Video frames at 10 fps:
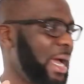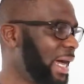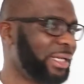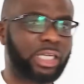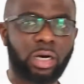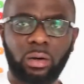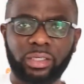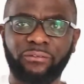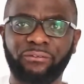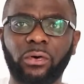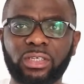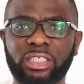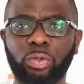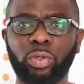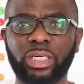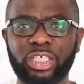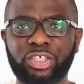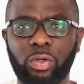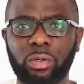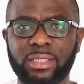And uh, the first thing we need
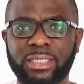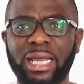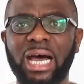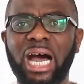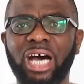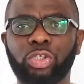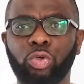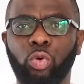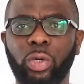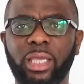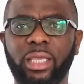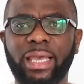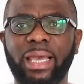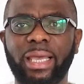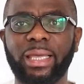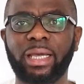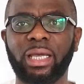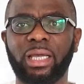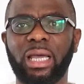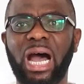to consider, how do we get
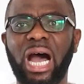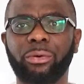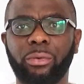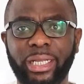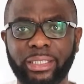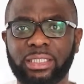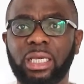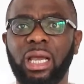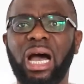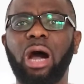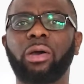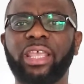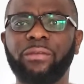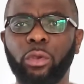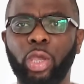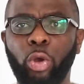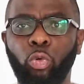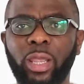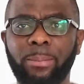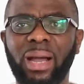our rent? I'll give you a
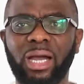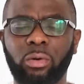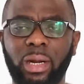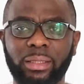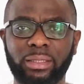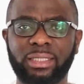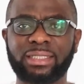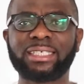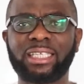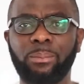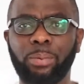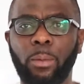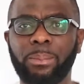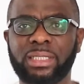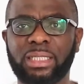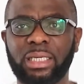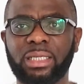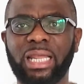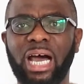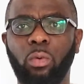quick background. This is the
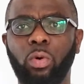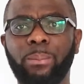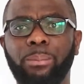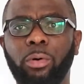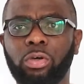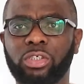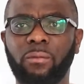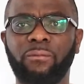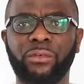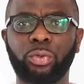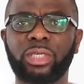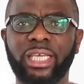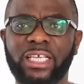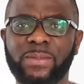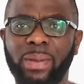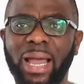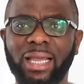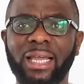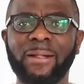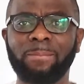property that we bought some few years
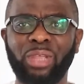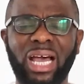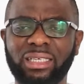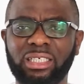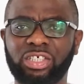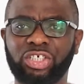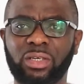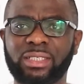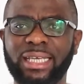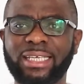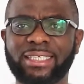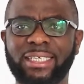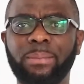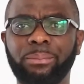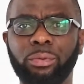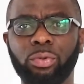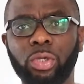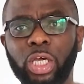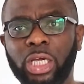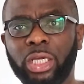back. And it's just a
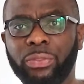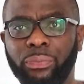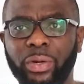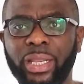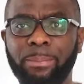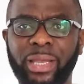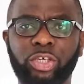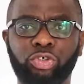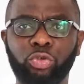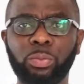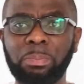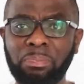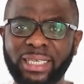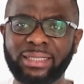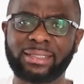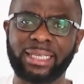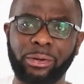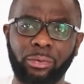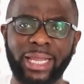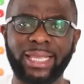simple three bedroom
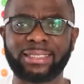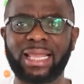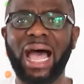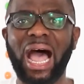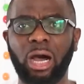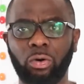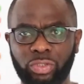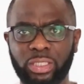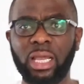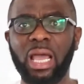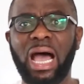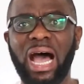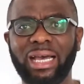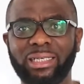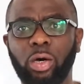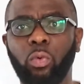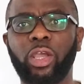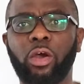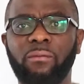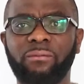mid-terrace house and uh,
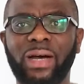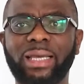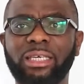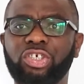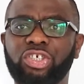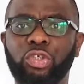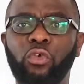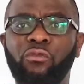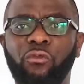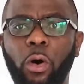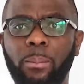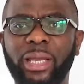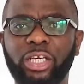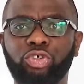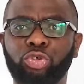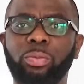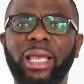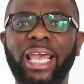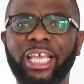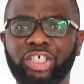we convert it to four
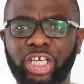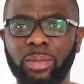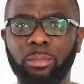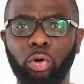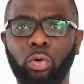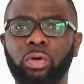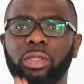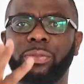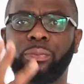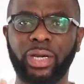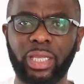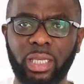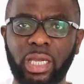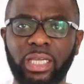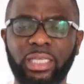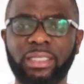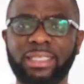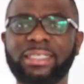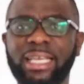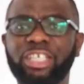bedroom HMO three in
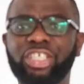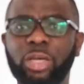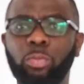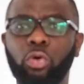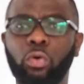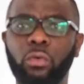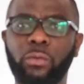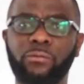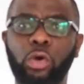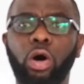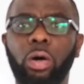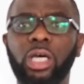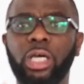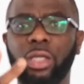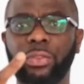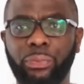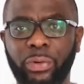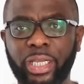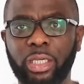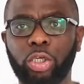this HMO we've got
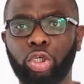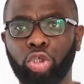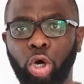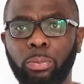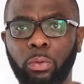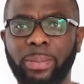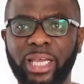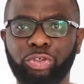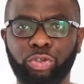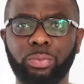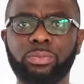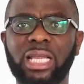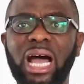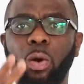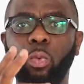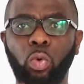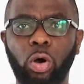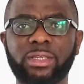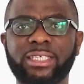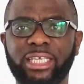three double bedrooms and
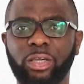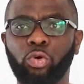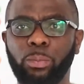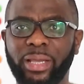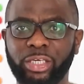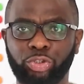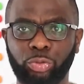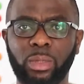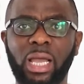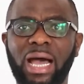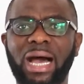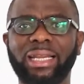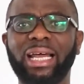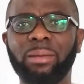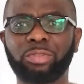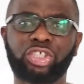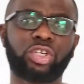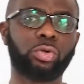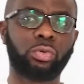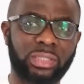one single bedroom and I'm just
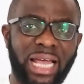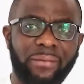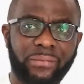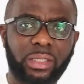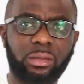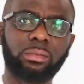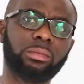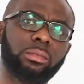going to dive in